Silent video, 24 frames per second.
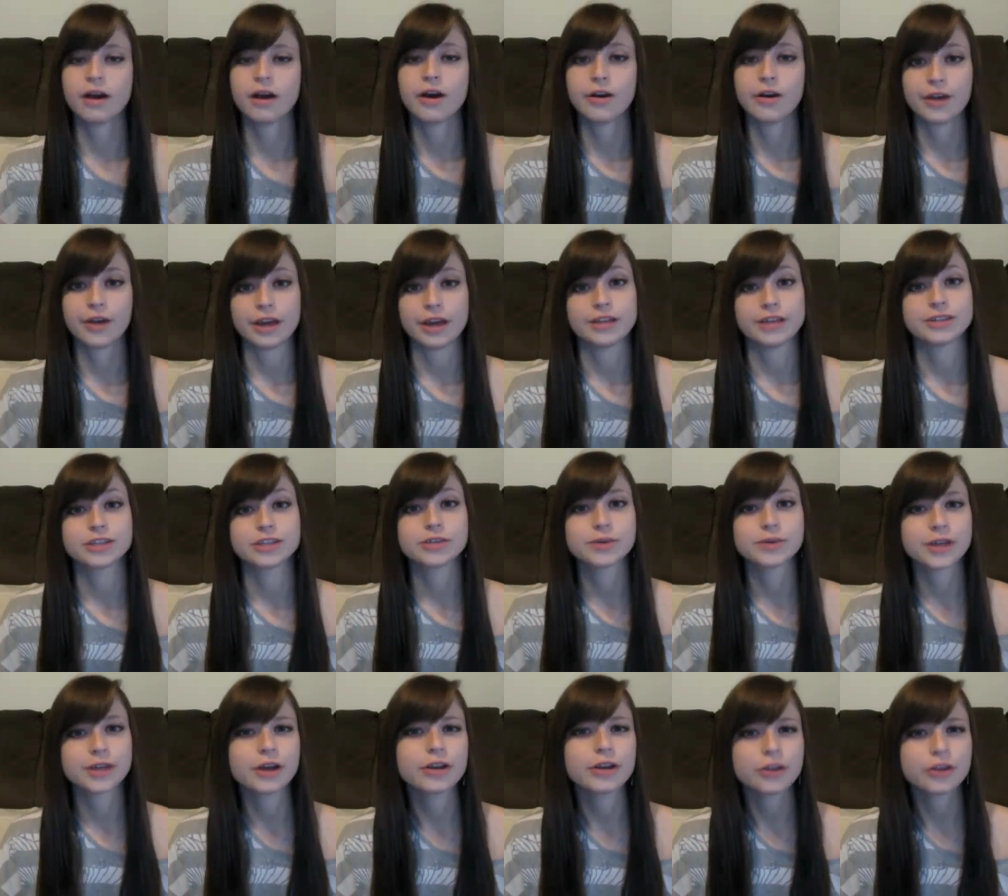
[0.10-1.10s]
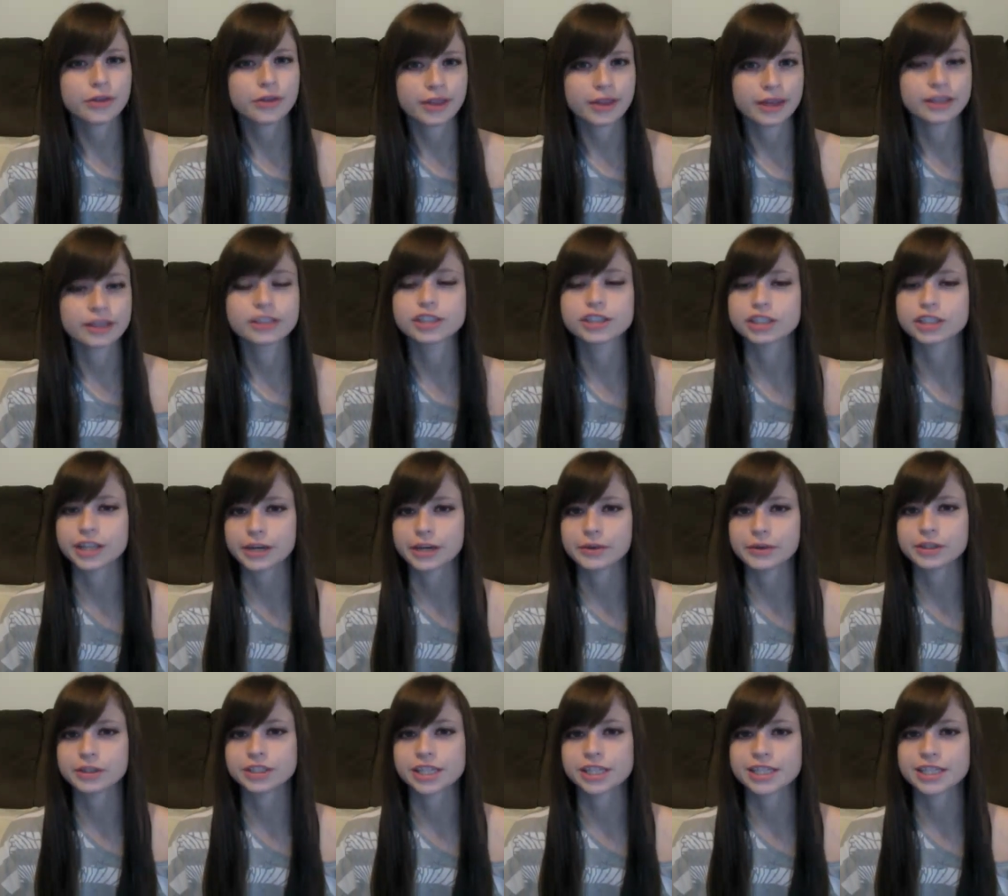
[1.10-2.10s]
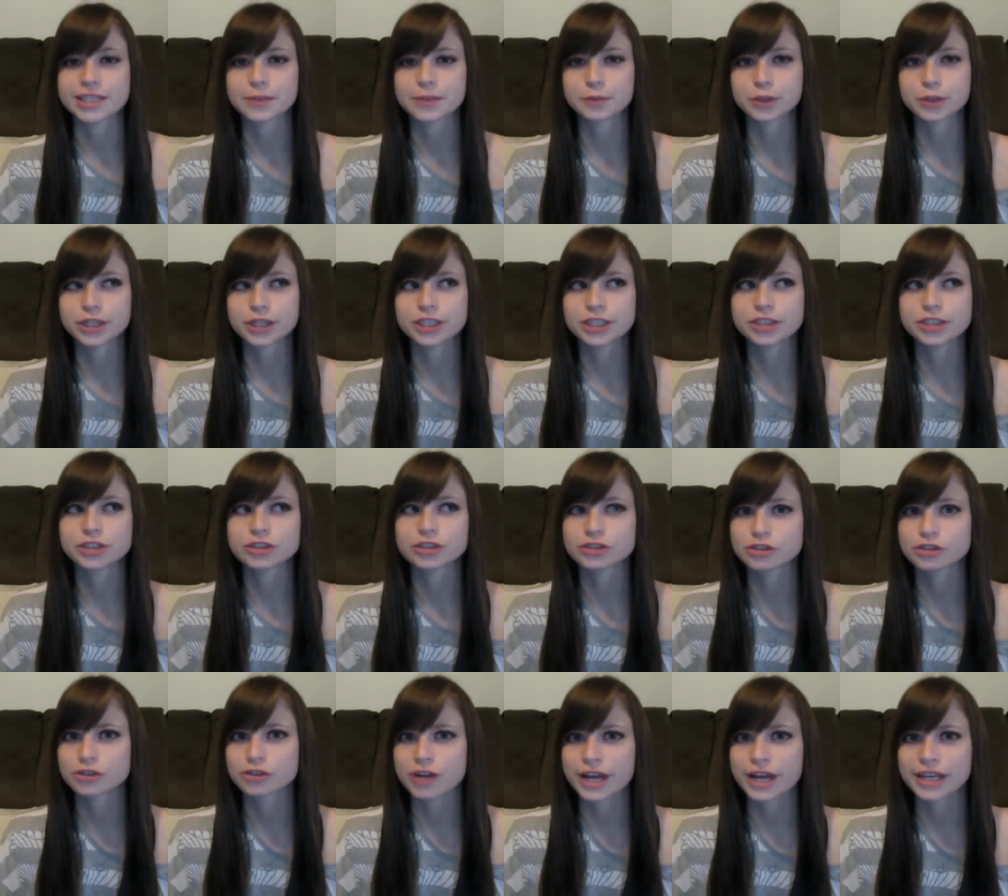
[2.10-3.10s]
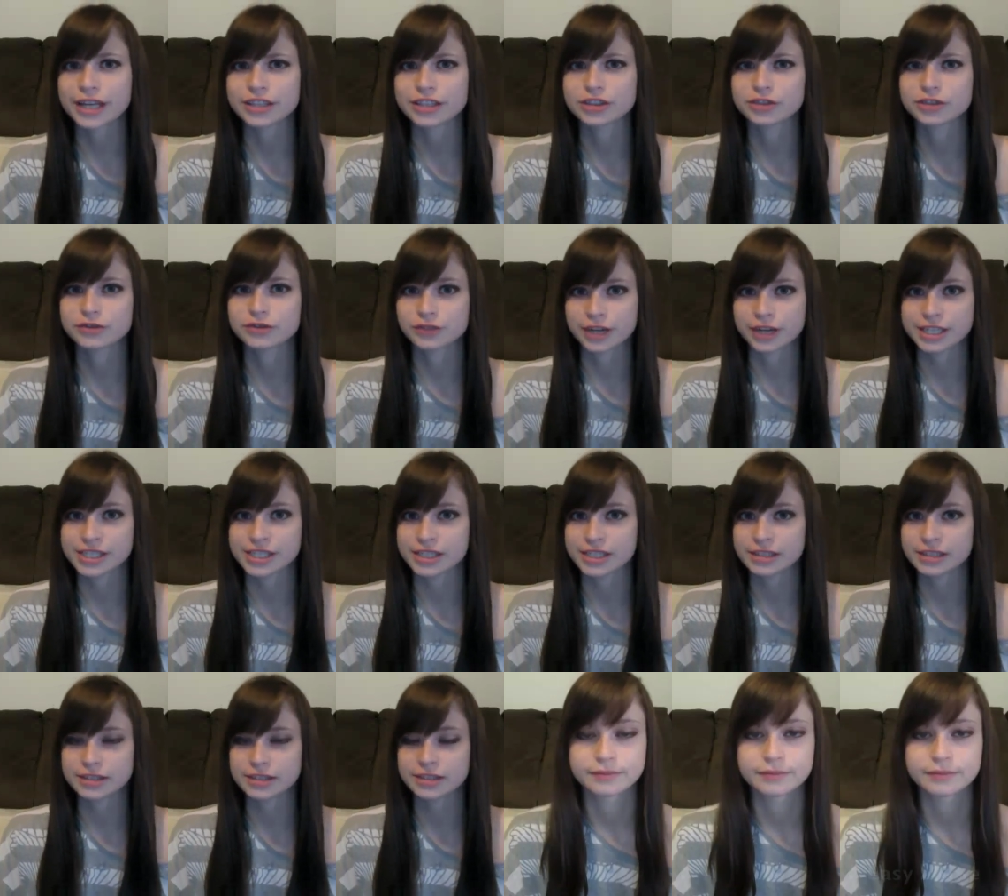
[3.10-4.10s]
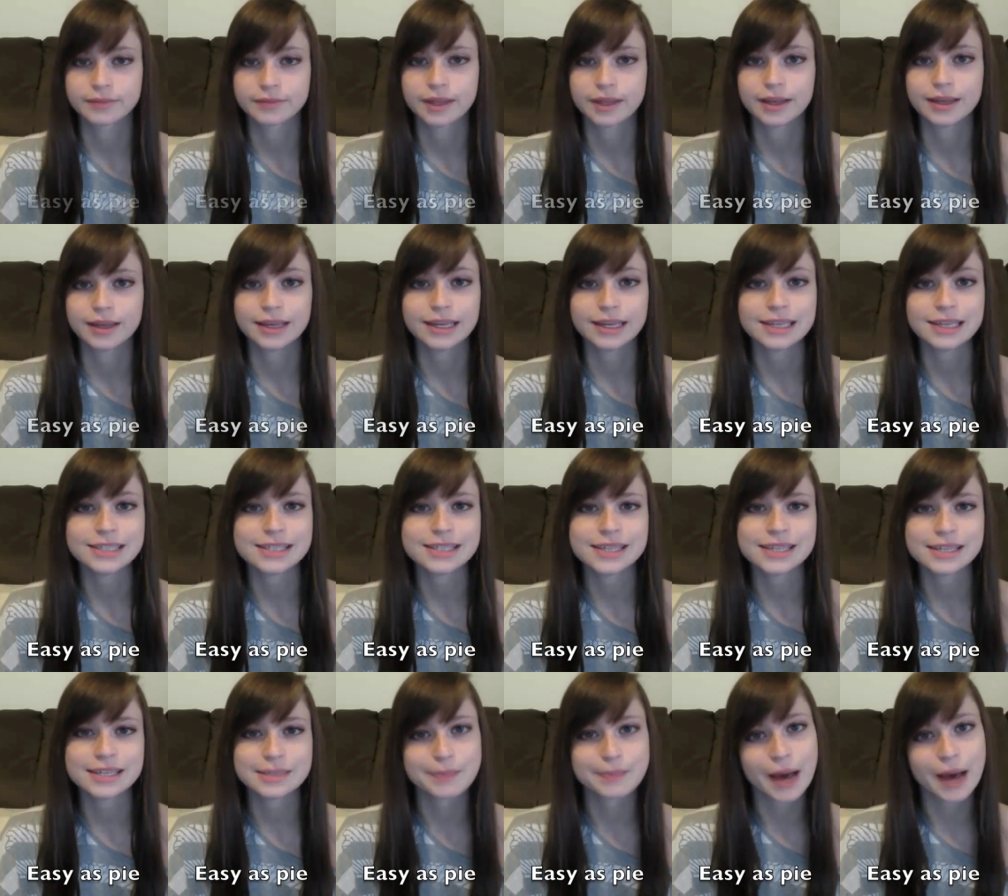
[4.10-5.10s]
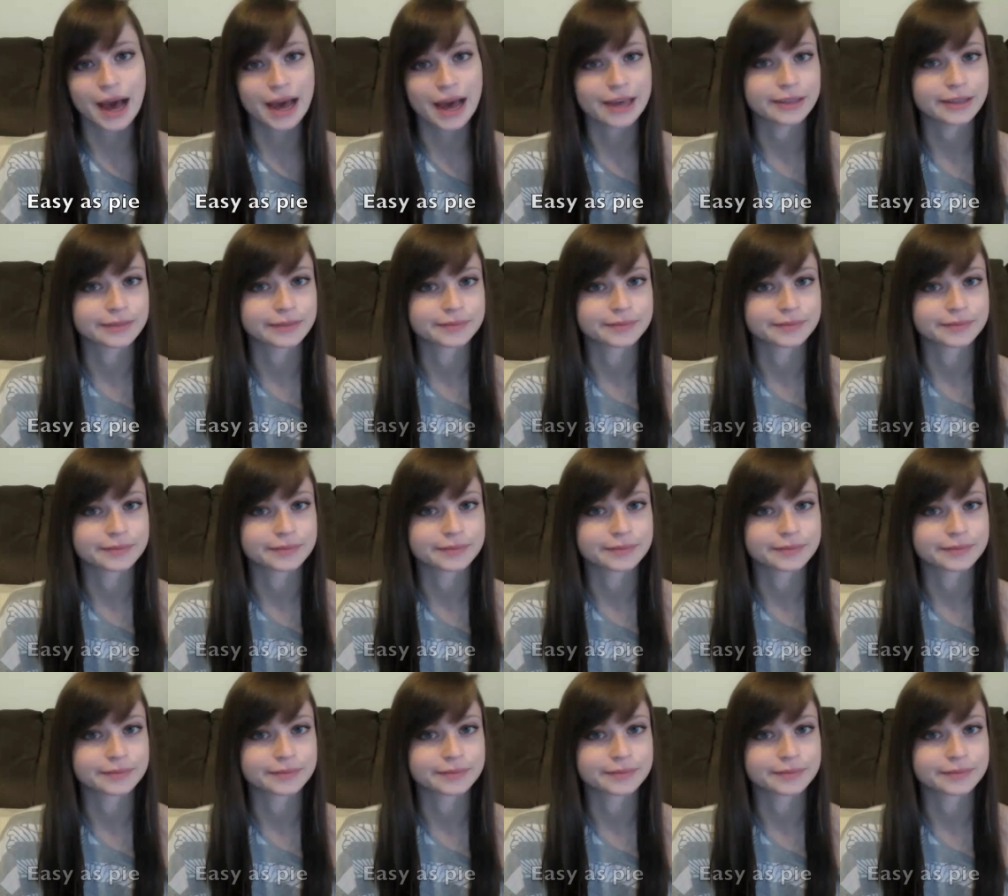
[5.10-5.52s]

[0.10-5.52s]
Okay, so we all know the English language has some pretty strange phrases. Easy as pie.